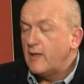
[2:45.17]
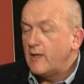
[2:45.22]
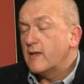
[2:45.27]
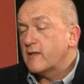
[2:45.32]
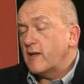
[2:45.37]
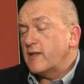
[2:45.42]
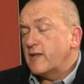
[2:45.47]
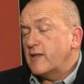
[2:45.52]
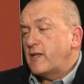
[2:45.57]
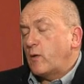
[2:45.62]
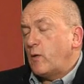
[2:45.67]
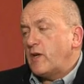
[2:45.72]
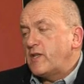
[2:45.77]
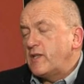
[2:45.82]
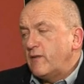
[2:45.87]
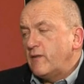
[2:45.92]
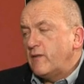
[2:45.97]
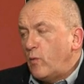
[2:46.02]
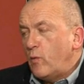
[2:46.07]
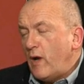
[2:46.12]
So it's a
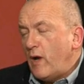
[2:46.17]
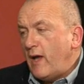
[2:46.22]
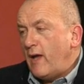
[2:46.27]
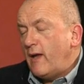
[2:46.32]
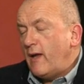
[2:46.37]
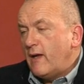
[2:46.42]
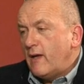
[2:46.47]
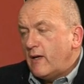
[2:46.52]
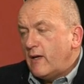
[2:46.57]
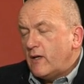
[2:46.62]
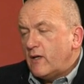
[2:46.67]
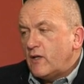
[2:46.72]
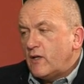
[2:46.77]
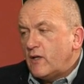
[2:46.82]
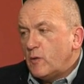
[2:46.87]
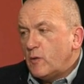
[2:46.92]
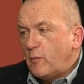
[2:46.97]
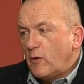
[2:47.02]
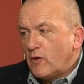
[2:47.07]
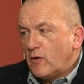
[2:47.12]
question of where
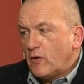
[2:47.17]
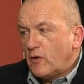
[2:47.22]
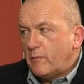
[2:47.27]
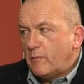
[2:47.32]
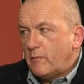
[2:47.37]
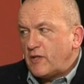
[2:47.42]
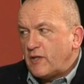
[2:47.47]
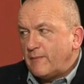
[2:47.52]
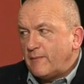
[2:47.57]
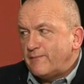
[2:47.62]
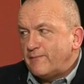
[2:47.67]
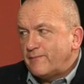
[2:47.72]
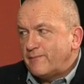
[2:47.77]
you put your bishop.